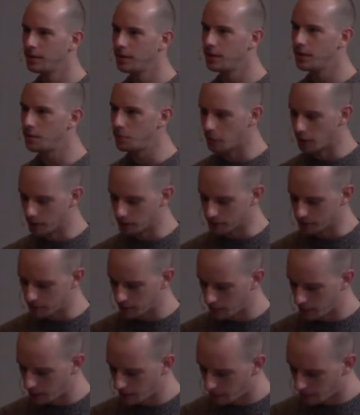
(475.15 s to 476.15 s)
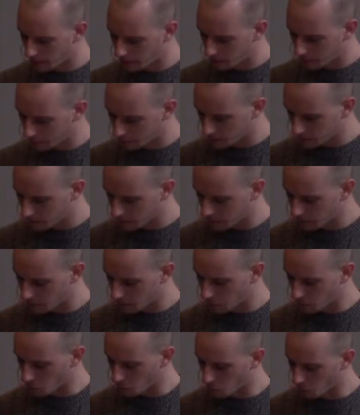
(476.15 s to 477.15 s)
He was,
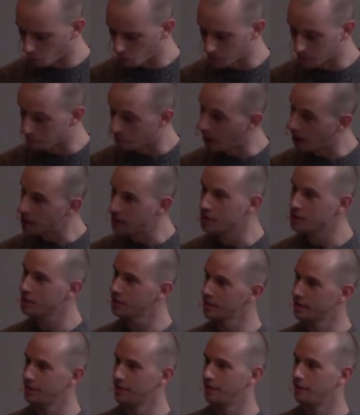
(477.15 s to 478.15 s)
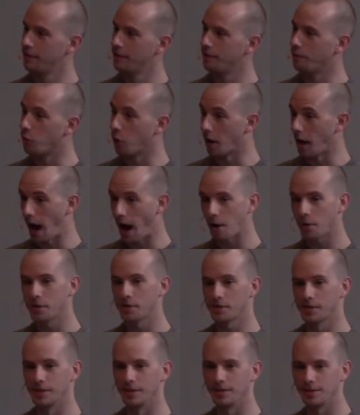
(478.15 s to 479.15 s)
was punished for our
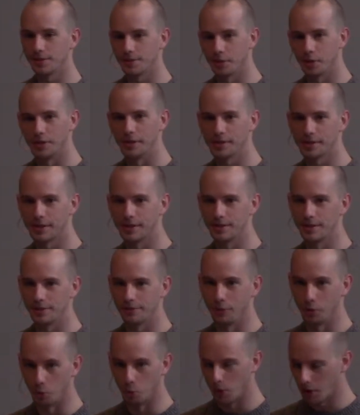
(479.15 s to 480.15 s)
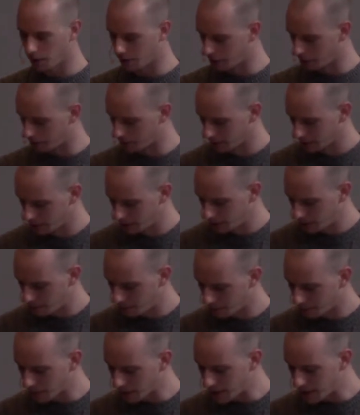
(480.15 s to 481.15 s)
sins, for the sins of the world,
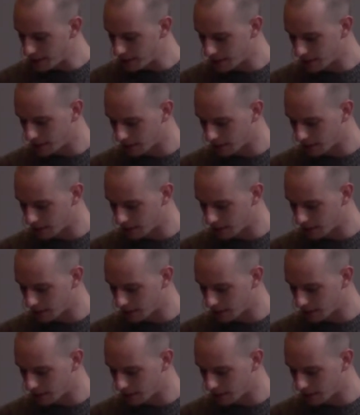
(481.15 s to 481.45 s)
but he